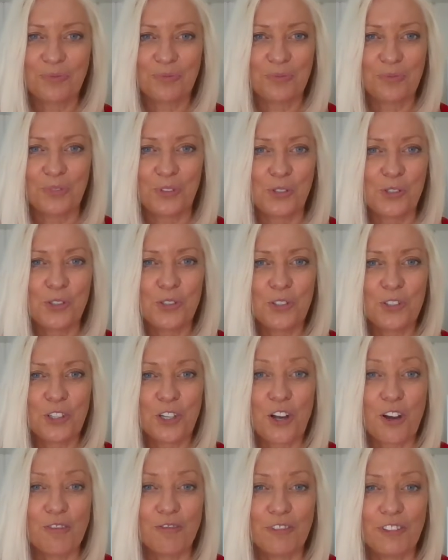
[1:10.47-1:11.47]
was such a
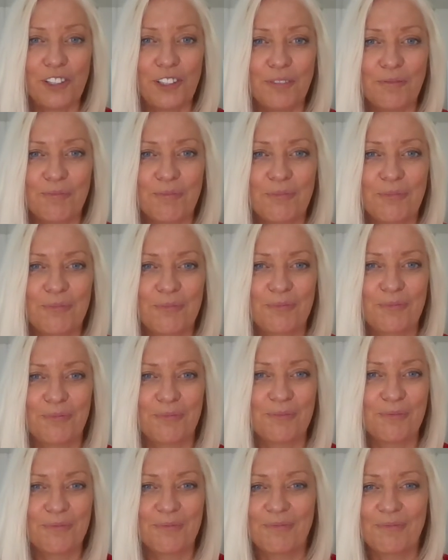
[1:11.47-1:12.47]
confident
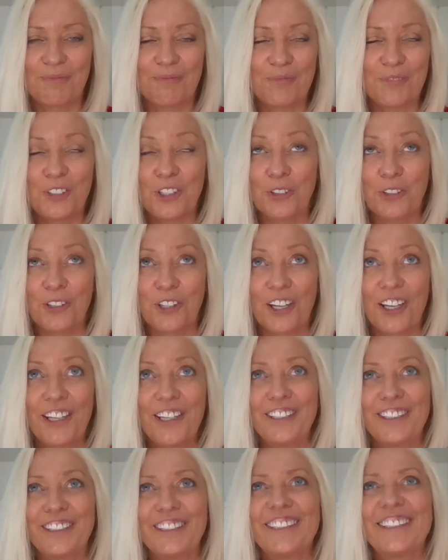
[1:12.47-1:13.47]
young
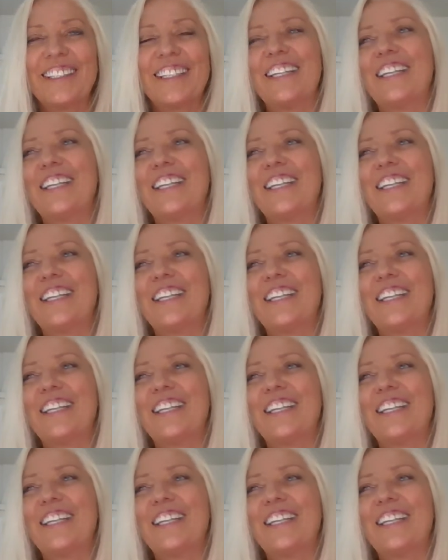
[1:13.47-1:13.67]
girl.